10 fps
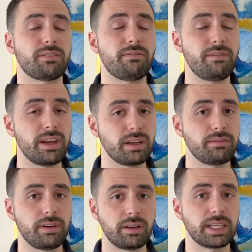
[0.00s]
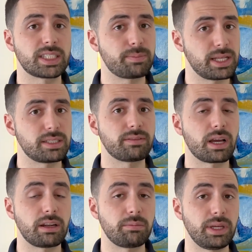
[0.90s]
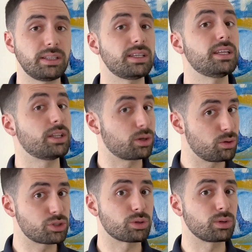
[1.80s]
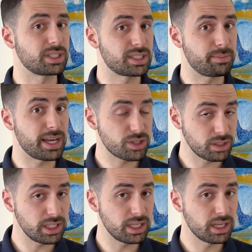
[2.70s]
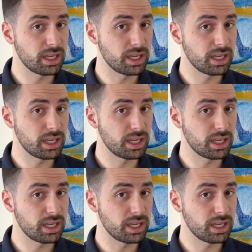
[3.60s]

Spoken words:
a very, very expensive cut of meat in the kosher world especially.